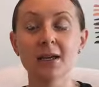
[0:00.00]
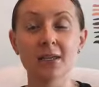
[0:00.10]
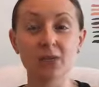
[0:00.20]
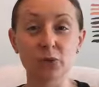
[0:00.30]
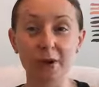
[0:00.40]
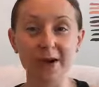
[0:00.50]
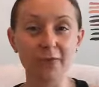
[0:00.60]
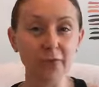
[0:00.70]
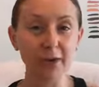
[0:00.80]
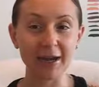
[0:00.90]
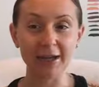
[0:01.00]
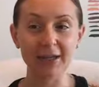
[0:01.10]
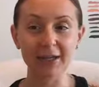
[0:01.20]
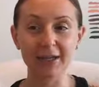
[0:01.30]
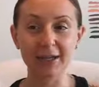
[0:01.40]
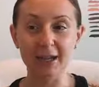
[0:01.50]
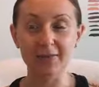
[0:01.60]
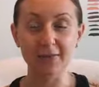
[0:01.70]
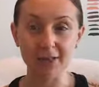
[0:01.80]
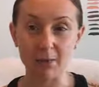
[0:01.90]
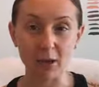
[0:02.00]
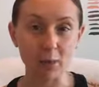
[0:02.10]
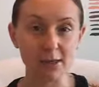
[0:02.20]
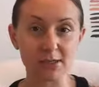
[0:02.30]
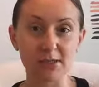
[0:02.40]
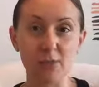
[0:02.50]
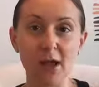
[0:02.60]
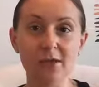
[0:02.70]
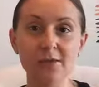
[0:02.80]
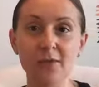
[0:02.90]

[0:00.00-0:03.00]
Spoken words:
it's great for anything kind of stomach wise as well.